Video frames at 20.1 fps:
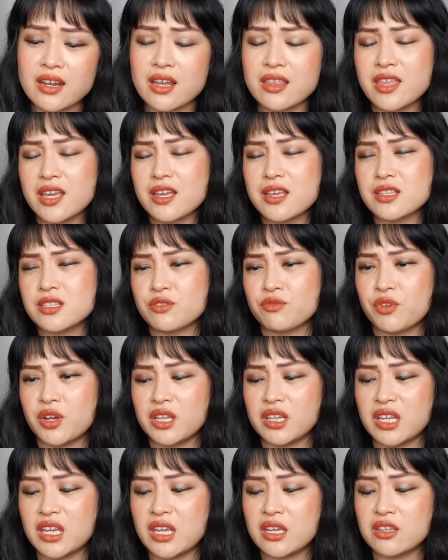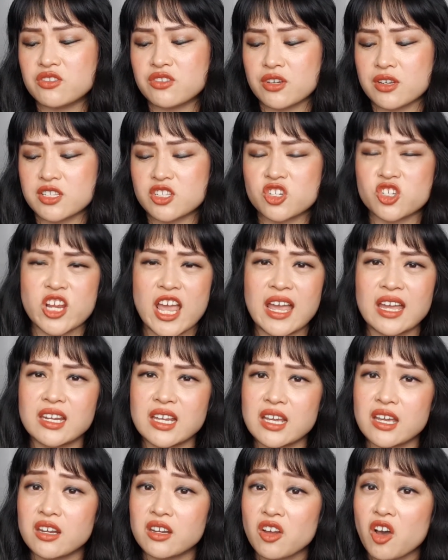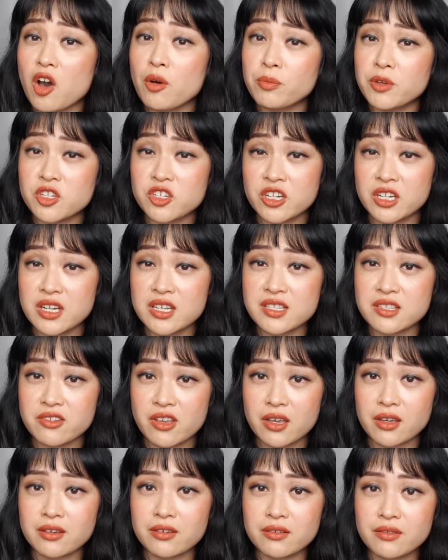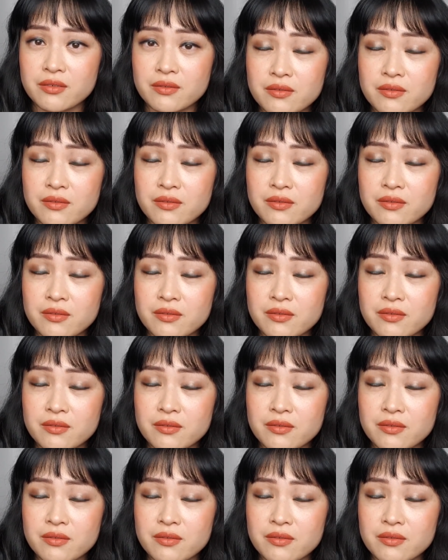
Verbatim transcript: and I think it's really just shady and opportunistic.